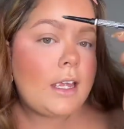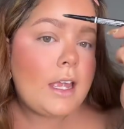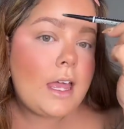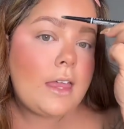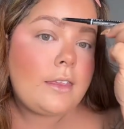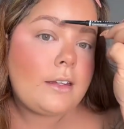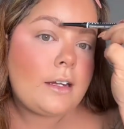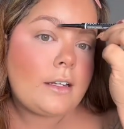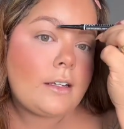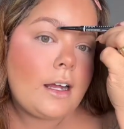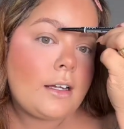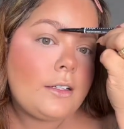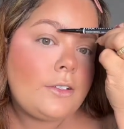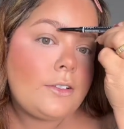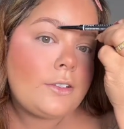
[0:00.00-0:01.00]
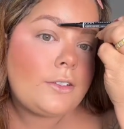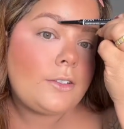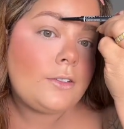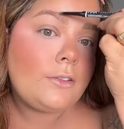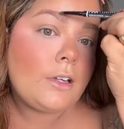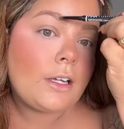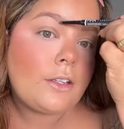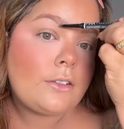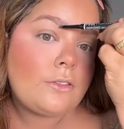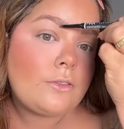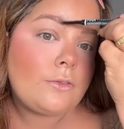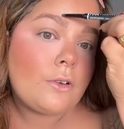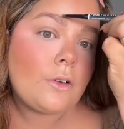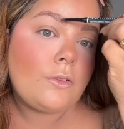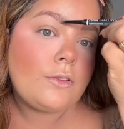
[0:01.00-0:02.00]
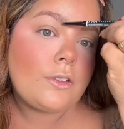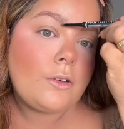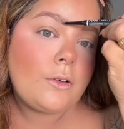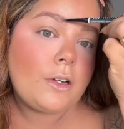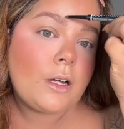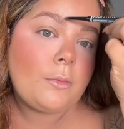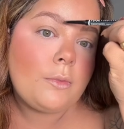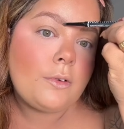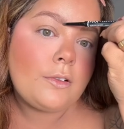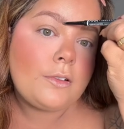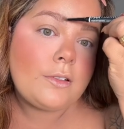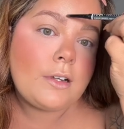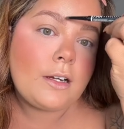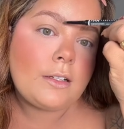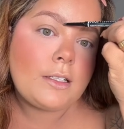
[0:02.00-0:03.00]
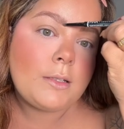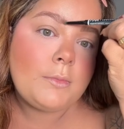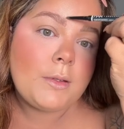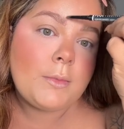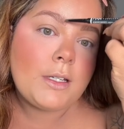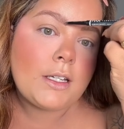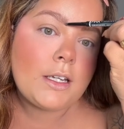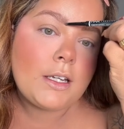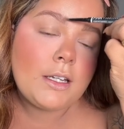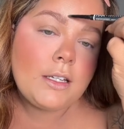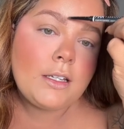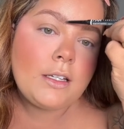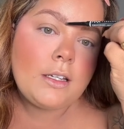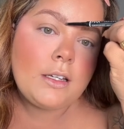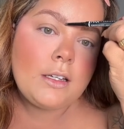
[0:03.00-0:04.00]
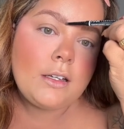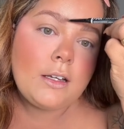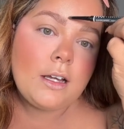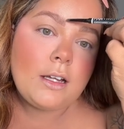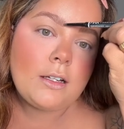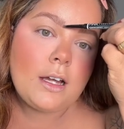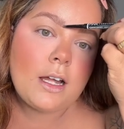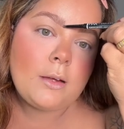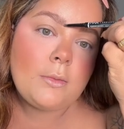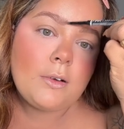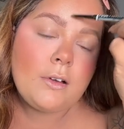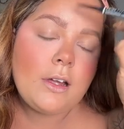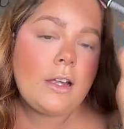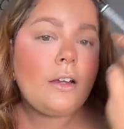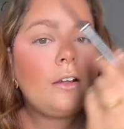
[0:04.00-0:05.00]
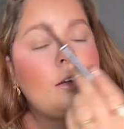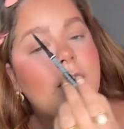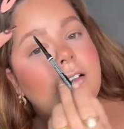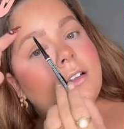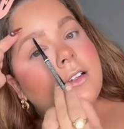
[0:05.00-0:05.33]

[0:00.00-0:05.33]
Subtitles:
and then I kind of just do like strokes going upwards, kind of to mimic an eyebrow hair.